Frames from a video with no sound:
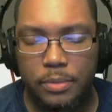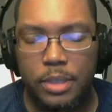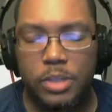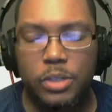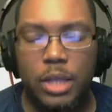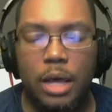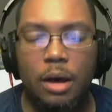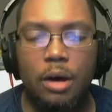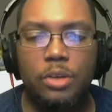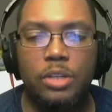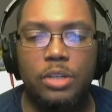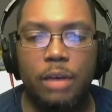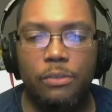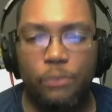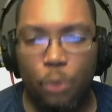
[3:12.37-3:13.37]
so that on
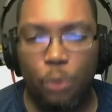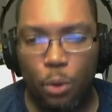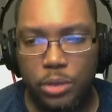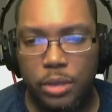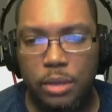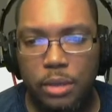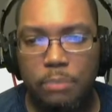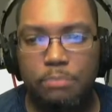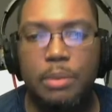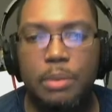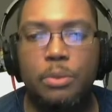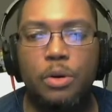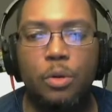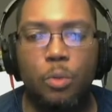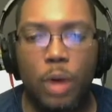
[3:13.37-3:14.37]
July 4th people
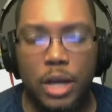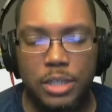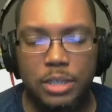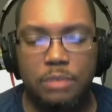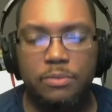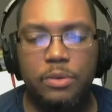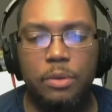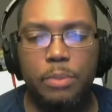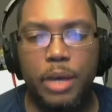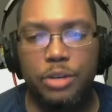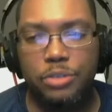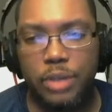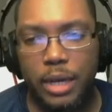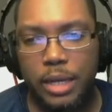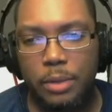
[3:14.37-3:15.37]
could watch it and feel
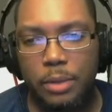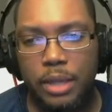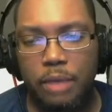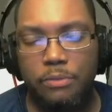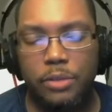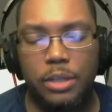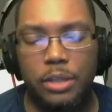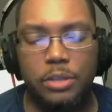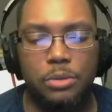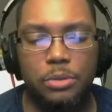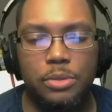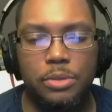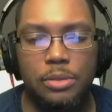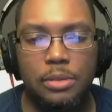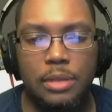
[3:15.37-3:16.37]
patriotic without feeling too
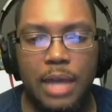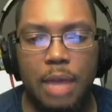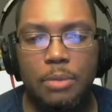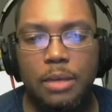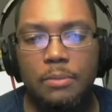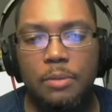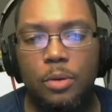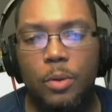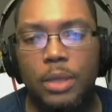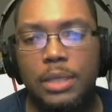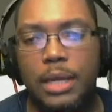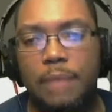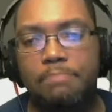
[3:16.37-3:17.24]
slimy or whatnot.